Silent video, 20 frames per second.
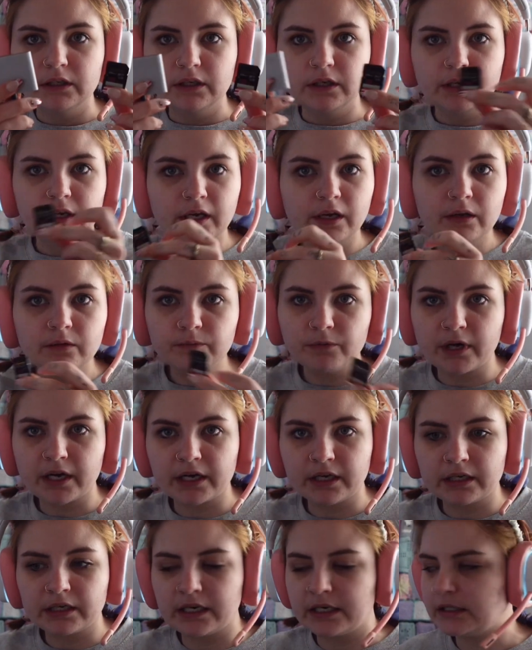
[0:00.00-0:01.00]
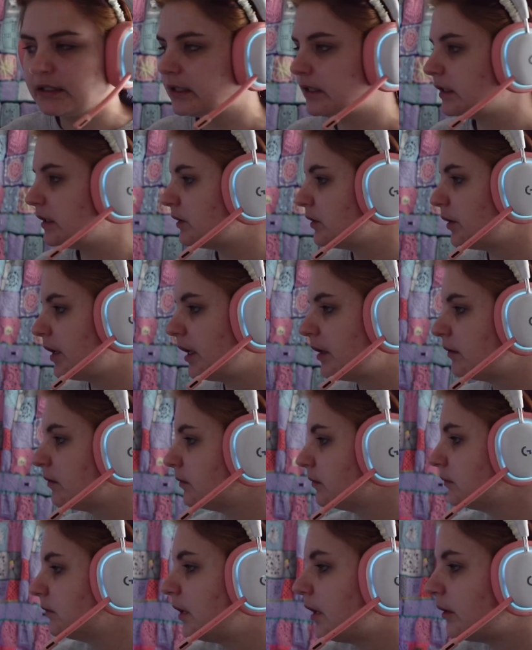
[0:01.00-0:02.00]
it recognizes. So I don't
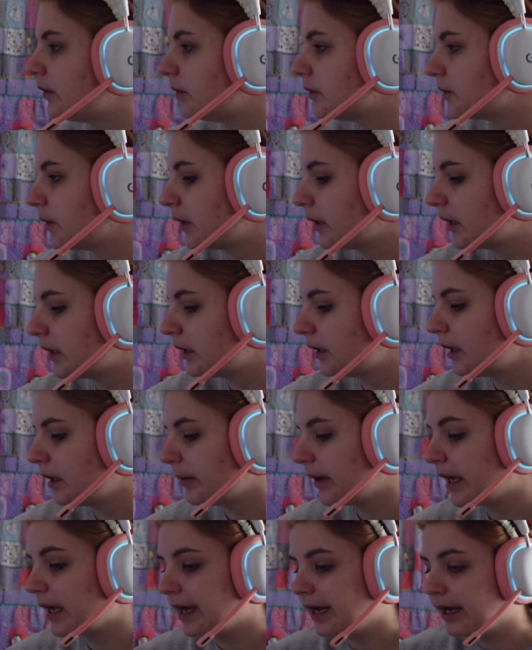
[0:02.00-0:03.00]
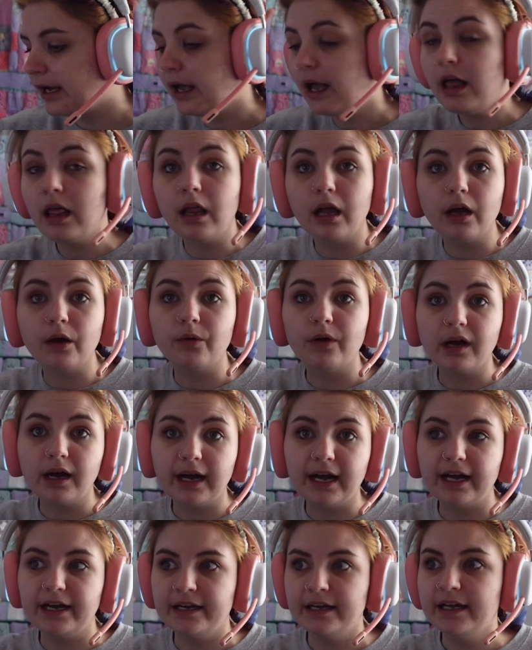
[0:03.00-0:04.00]
know what's going on. Anyway, hi, hello,
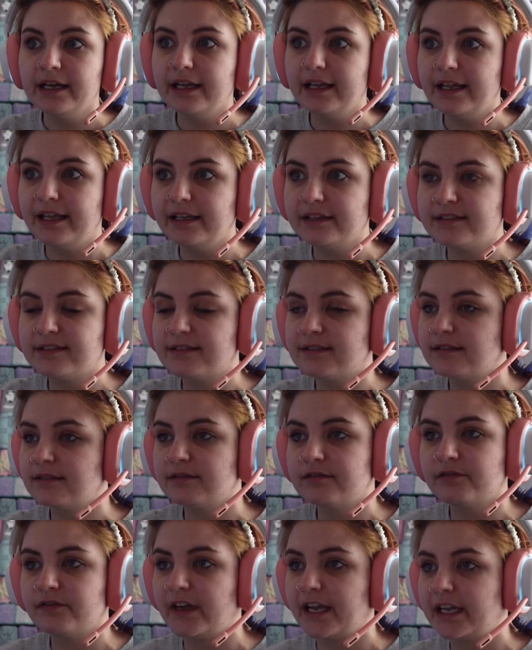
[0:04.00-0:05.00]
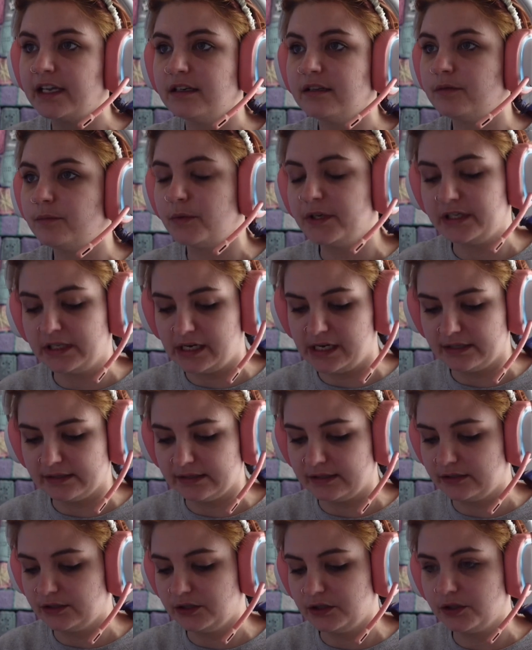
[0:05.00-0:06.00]
hi. It's fucking, what day is
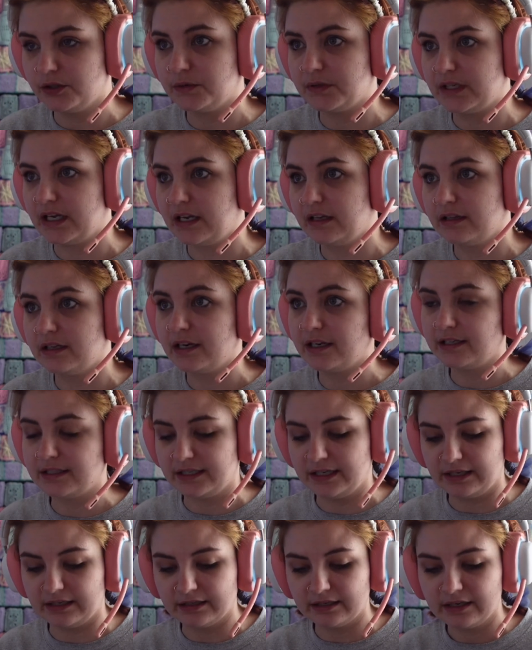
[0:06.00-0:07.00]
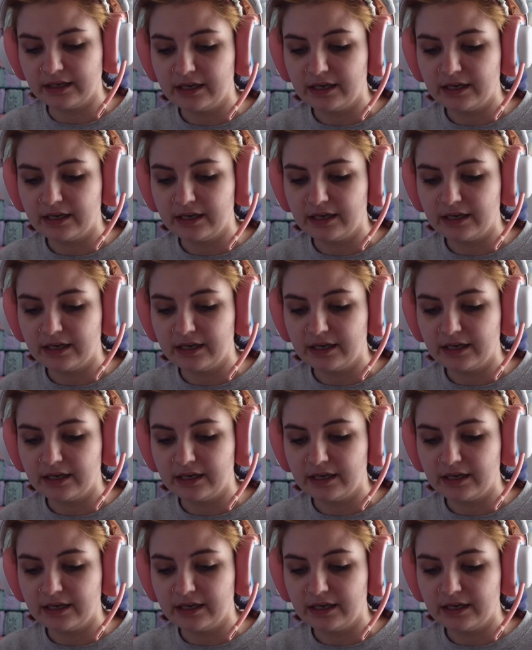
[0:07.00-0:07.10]
it? Tuesday, the 19th.